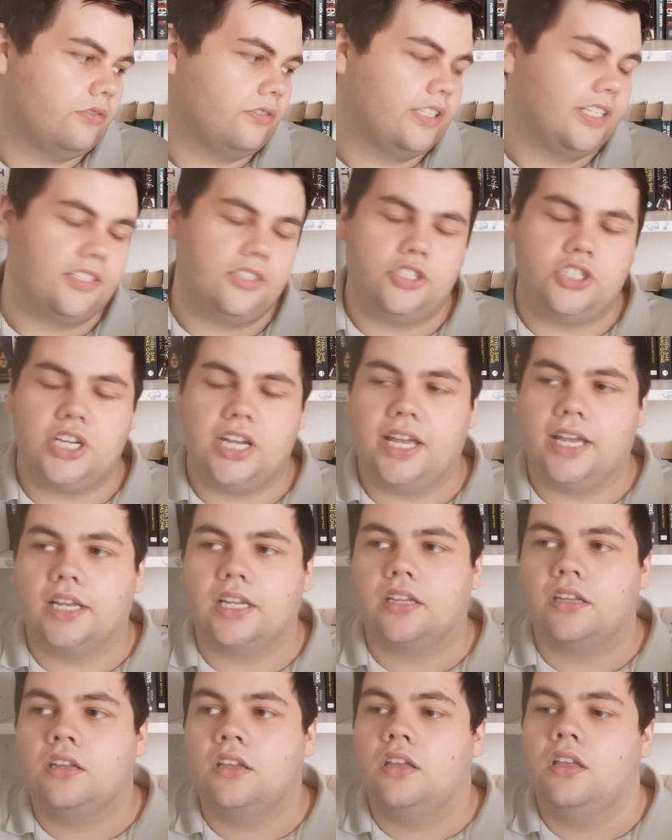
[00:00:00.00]
didn't
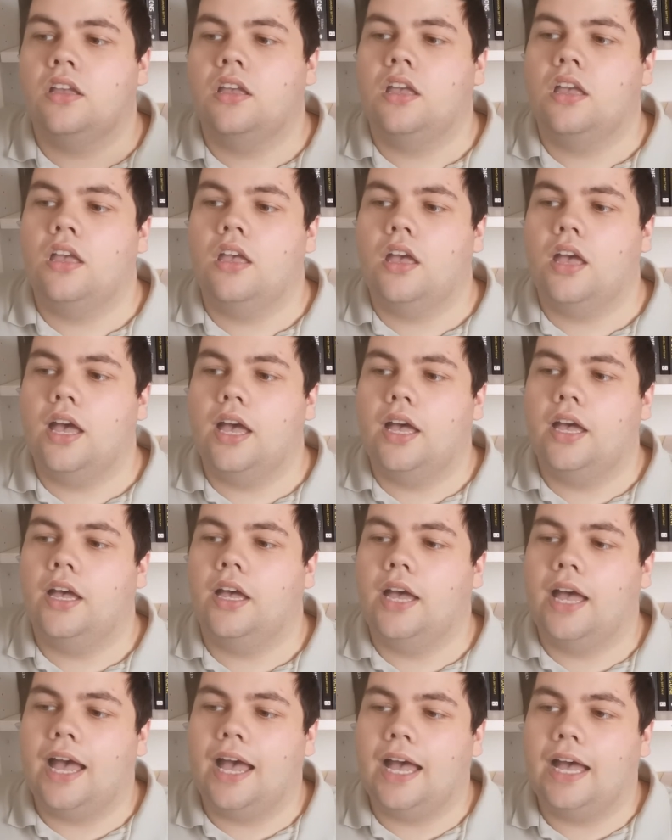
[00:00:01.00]
check,
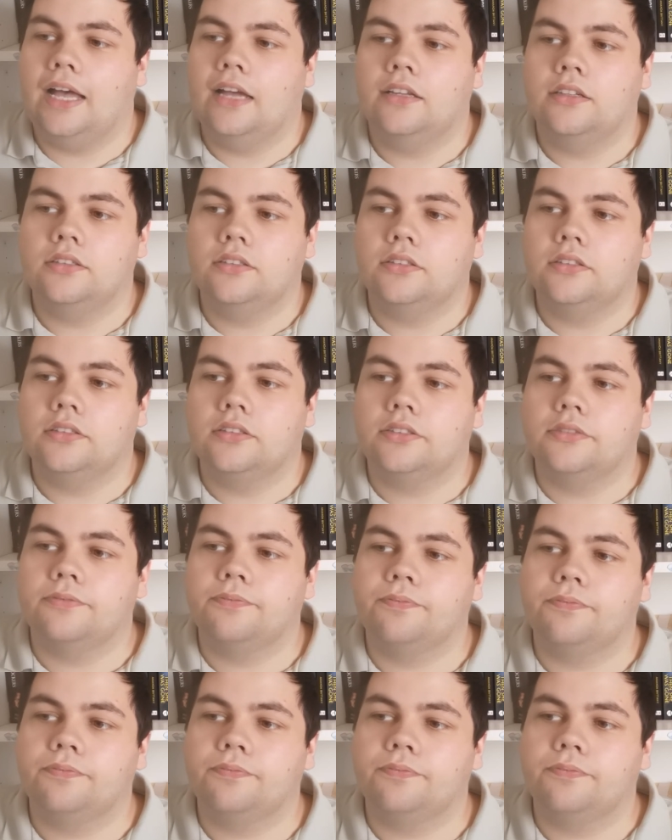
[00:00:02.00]
uh, and